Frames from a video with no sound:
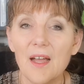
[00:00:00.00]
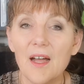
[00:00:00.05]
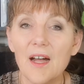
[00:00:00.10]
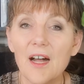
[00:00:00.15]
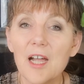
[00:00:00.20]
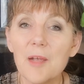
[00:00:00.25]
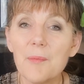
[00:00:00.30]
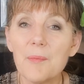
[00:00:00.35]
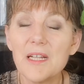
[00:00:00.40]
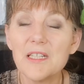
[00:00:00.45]

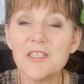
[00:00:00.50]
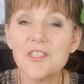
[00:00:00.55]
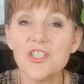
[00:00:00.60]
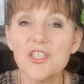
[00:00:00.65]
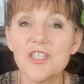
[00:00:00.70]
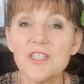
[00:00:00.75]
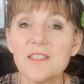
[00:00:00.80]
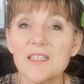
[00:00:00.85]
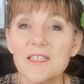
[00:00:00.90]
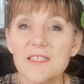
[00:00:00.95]
I
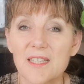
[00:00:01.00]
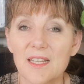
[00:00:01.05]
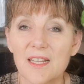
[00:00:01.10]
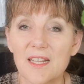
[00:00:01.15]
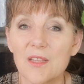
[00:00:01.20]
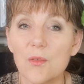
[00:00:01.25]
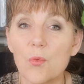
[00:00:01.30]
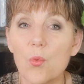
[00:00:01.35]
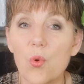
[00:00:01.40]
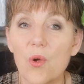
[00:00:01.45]
mentioned the
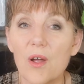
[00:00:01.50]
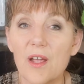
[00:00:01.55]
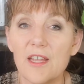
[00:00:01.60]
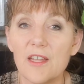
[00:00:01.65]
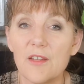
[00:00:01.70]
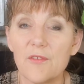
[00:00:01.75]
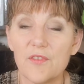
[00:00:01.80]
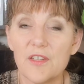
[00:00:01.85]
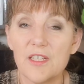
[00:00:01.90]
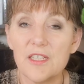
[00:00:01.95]
second
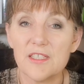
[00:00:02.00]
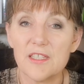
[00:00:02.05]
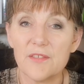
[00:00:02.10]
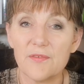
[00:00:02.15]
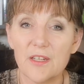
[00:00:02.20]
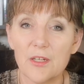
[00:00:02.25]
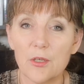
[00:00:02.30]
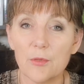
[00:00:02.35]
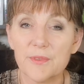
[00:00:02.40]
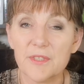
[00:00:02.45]
wave in
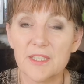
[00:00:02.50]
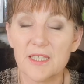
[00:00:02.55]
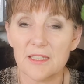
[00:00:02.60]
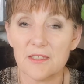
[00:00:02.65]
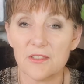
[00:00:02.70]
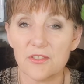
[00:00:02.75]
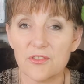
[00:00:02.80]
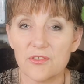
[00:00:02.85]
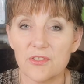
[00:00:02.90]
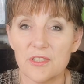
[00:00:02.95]
developed
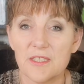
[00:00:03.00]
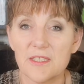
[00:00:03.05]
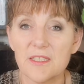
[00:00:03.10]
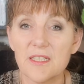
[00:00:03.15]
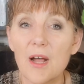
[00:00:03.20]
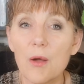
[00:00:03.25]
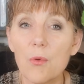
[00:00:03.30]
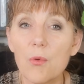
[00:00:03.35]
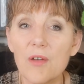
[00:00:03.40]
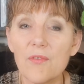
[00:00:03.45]
countries.
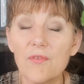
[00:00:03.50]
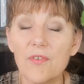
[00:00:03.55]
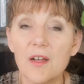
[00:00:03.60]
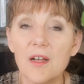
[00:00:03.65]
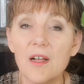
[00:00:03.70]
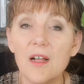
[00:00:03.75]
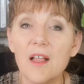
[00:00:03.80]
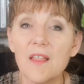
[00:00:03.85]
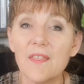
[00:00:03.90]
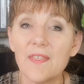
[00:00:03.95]

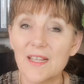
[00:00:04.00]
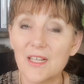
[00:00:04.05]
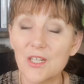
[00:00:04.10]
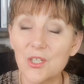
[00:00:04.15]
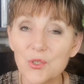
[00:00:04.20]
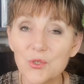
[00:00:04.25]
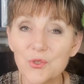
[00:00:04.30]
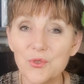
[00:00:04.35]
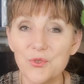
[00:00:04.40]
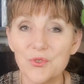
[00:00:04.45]
However, the
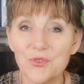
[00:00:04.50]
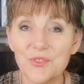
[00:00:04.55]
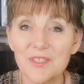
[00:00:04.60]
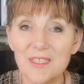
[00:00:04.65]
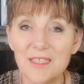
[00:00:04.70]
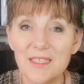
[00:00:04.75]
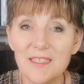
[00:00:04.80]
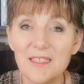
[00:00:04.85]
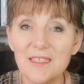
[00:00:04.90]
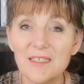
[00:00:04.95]
good news
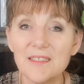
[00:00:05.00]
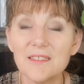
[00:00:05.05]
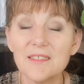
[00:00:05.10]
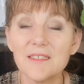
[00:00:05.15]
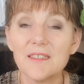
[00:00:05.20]
is